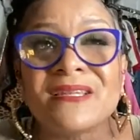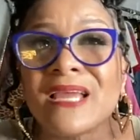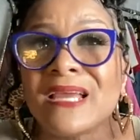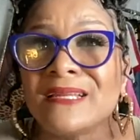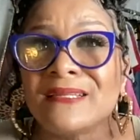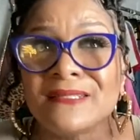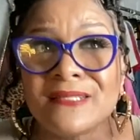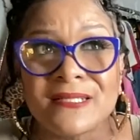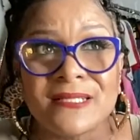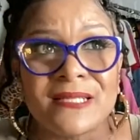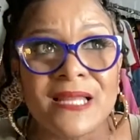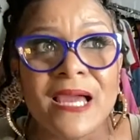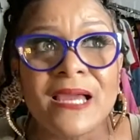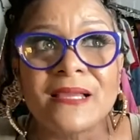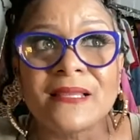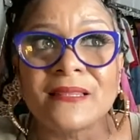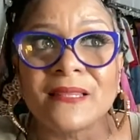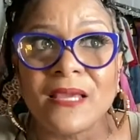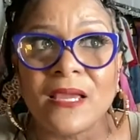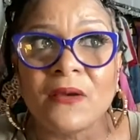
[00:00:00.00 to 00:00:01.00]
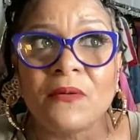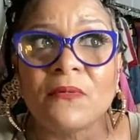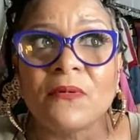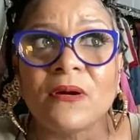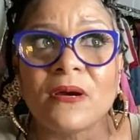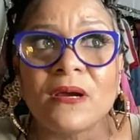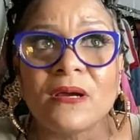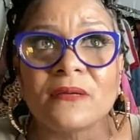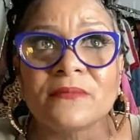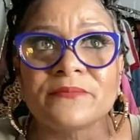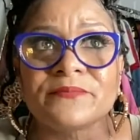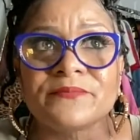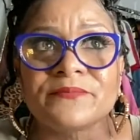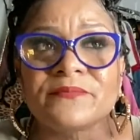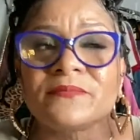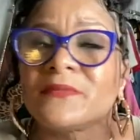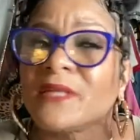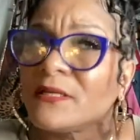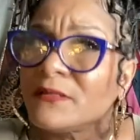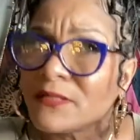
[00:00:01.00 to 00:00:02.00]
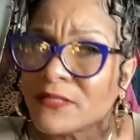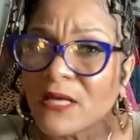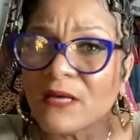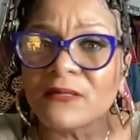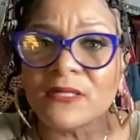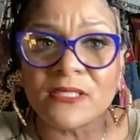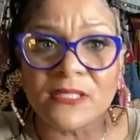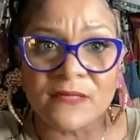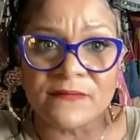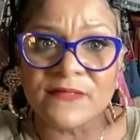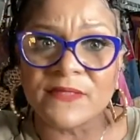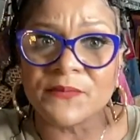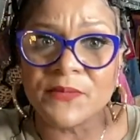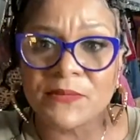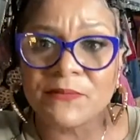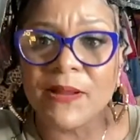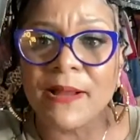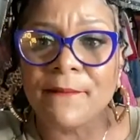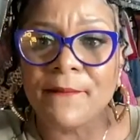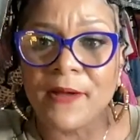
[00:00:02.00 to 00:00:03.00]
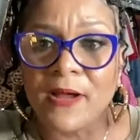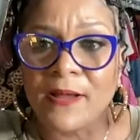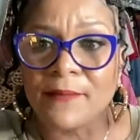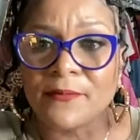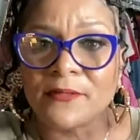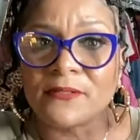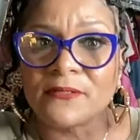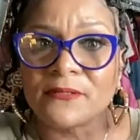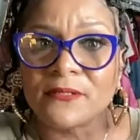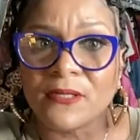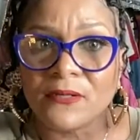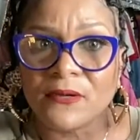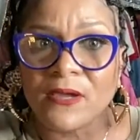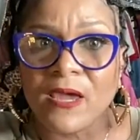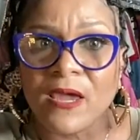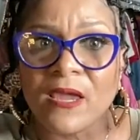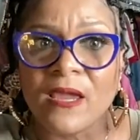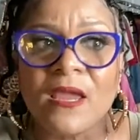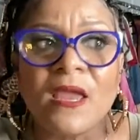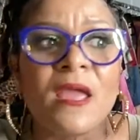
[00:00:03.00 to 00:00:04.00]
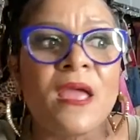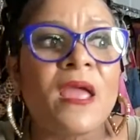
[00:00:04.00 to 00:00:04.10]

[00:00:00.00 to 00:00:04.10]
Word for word: They looked like they were they was old enough to be my mama, okay?